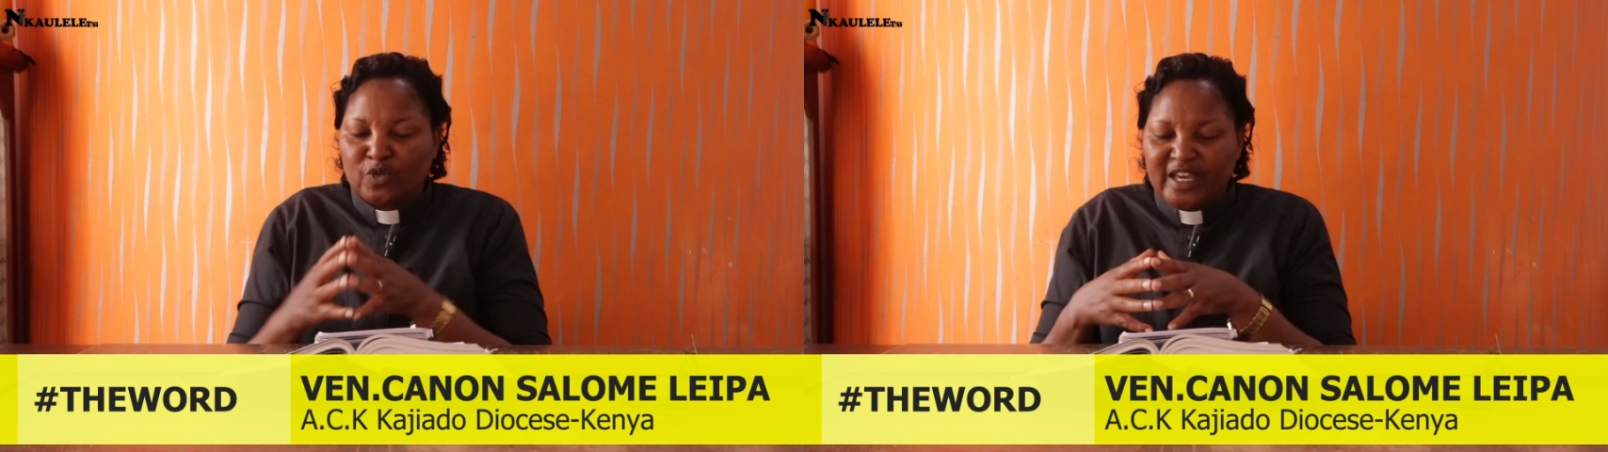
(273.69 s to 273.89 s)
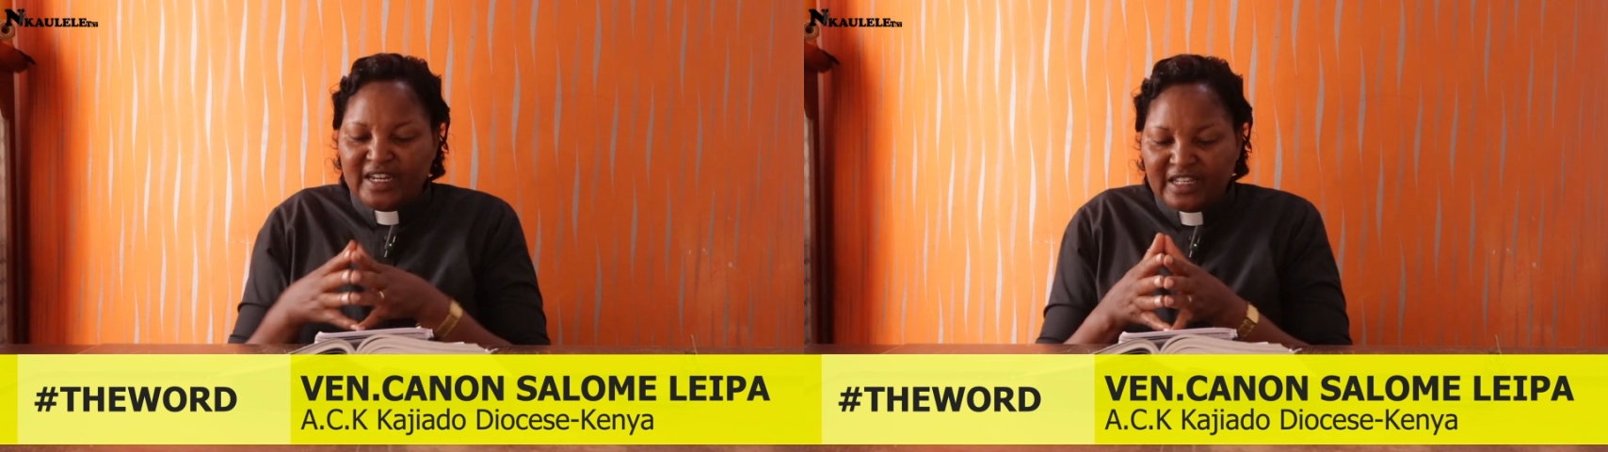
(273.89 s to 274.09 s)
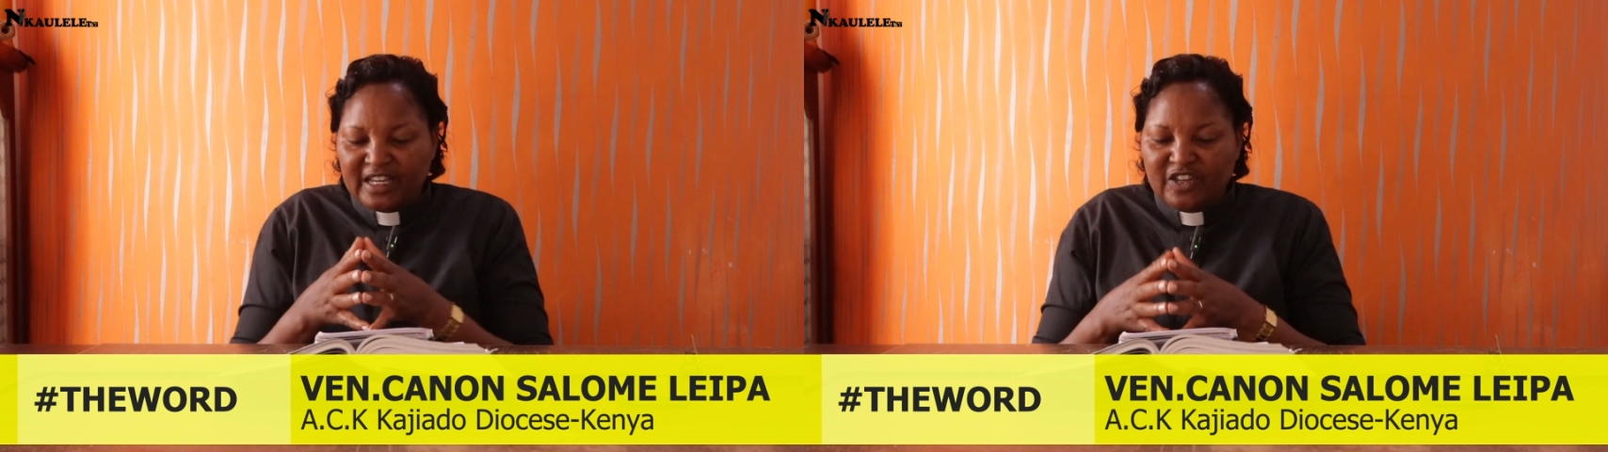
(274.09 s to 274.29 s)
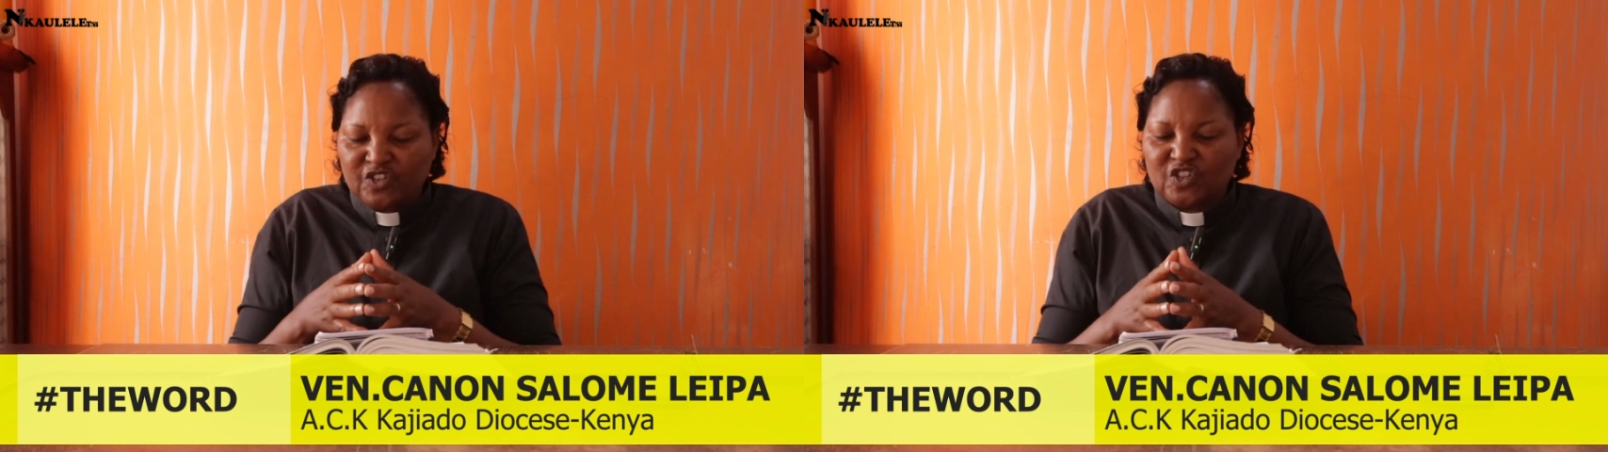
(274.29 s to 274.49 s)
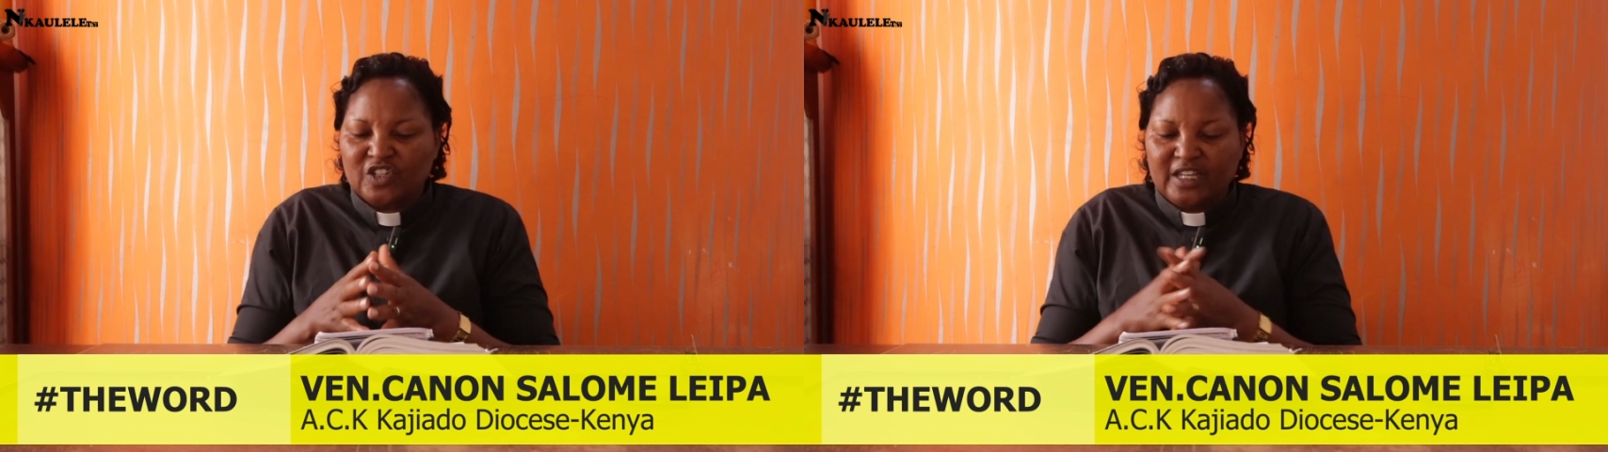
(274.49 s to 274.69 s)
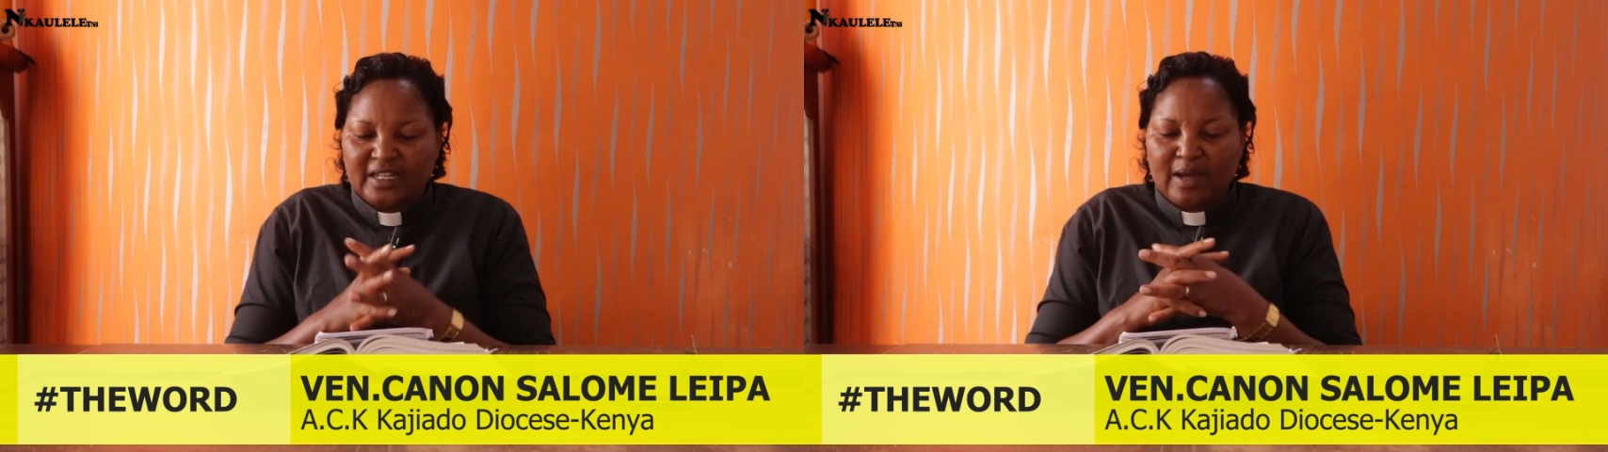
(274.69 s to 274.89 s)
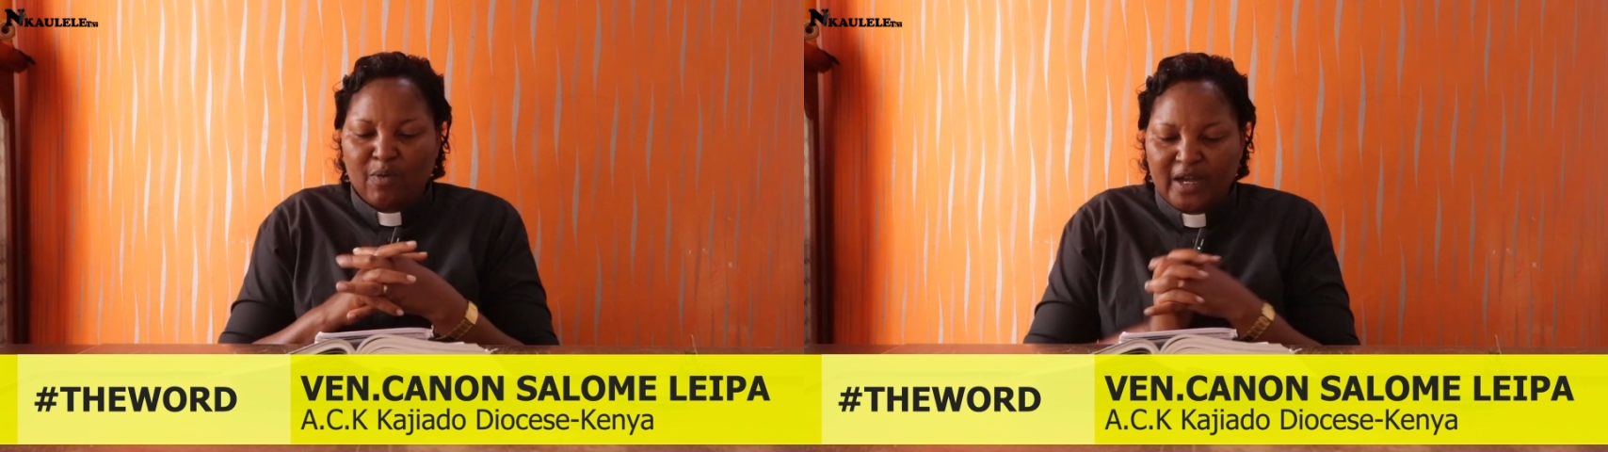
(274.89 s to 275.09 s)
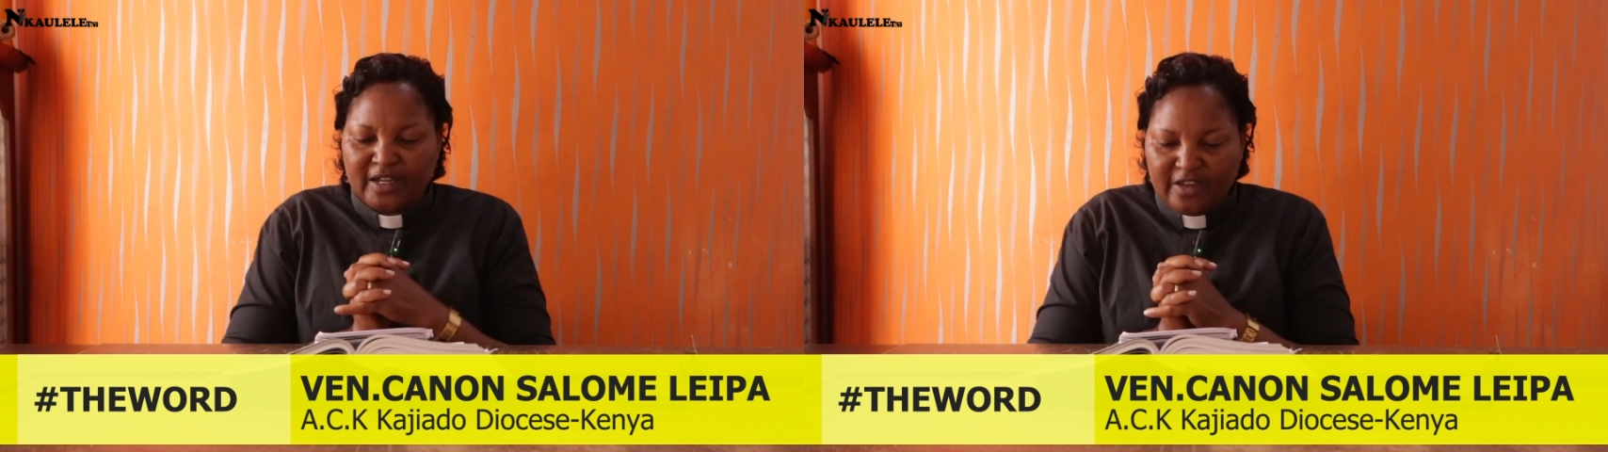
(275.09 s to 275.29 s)
we engage in
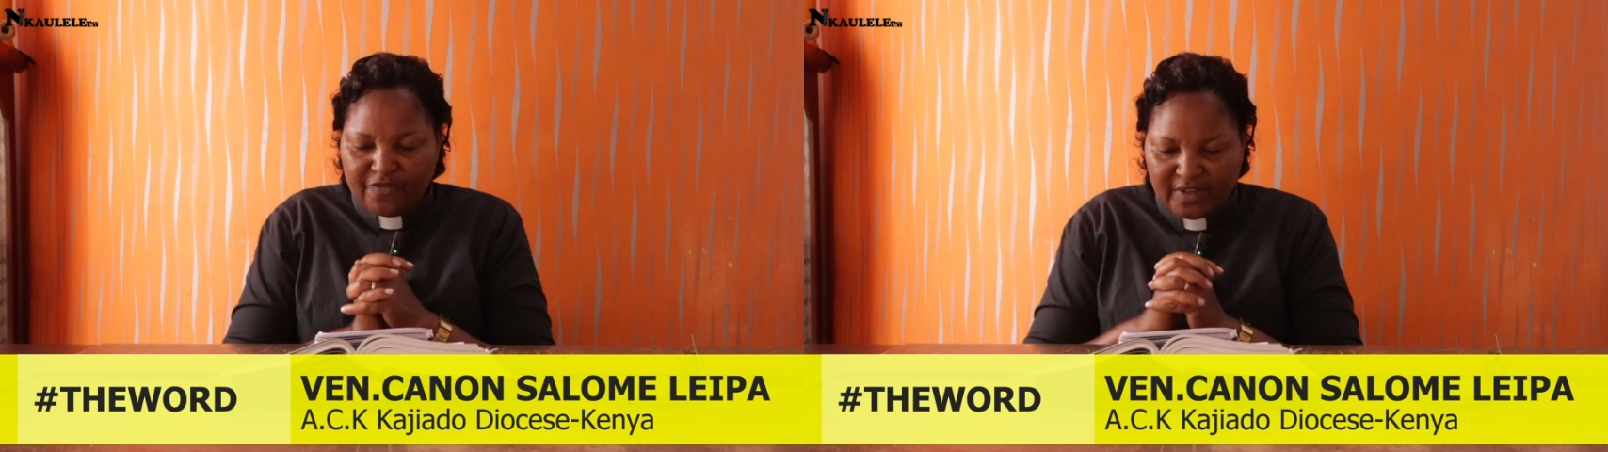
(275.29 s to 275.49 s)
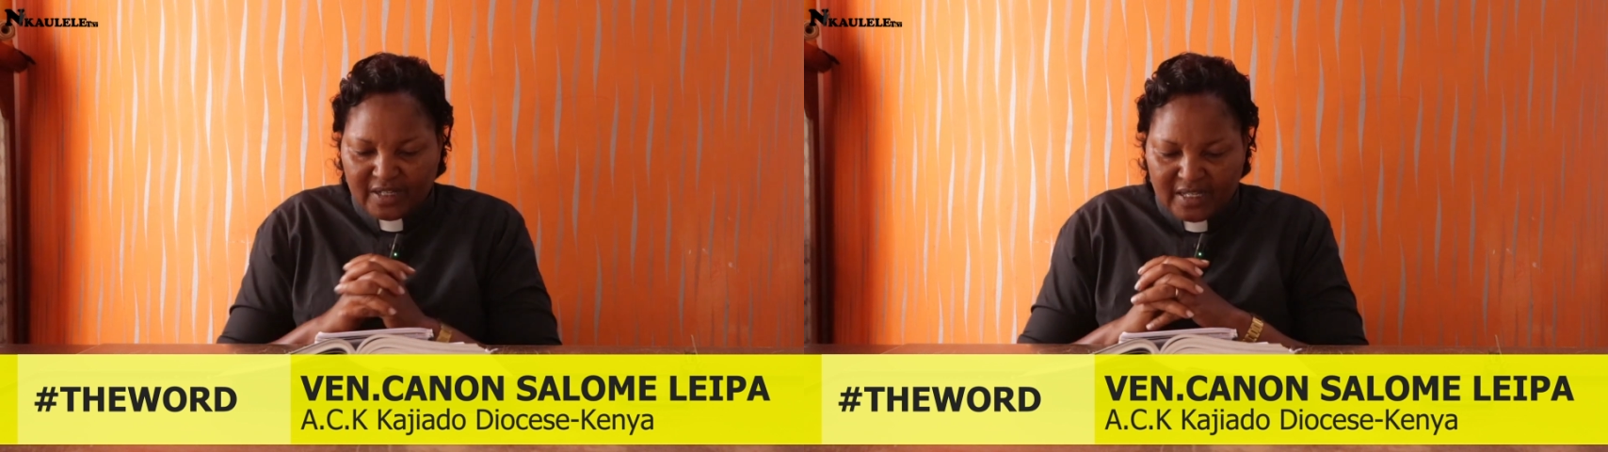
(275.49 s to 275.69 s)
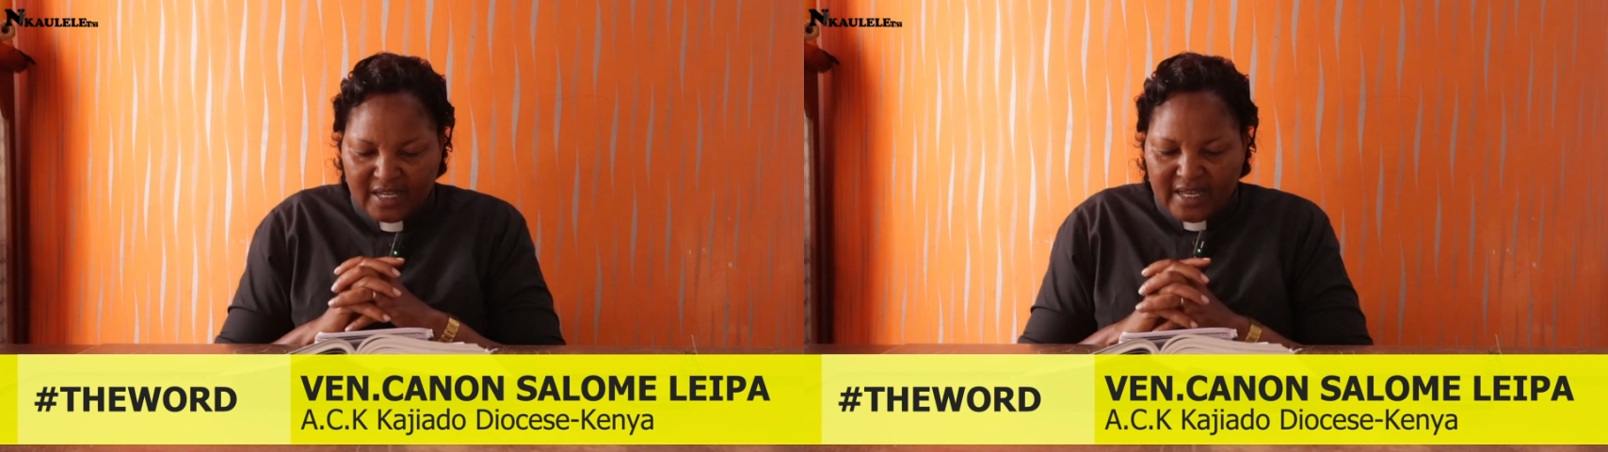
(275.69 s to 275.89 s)
our giving.